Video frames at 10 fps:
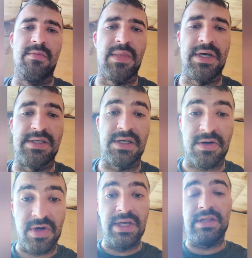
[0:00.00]
my
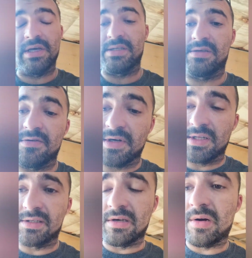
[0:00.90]
screen that's
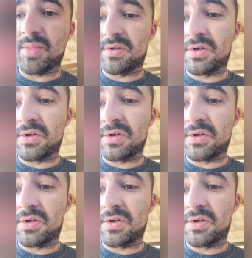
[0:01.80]
already set up in